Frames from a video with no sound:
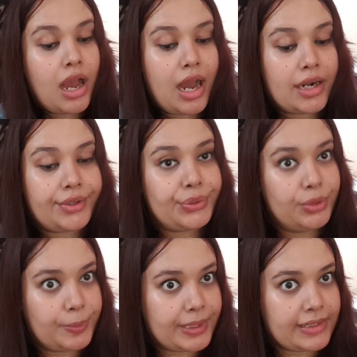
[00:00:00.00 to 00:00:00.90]
at
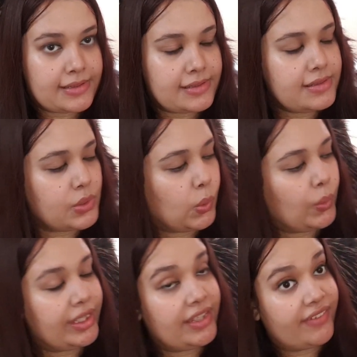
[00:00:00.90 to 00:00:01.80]
good prices,
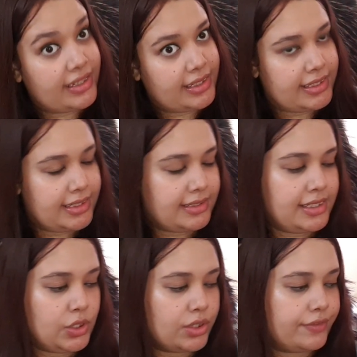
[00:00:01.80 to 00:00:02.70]
so he went there and
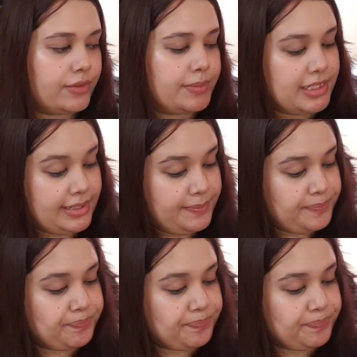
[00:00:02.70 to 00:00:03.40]
he got it from there.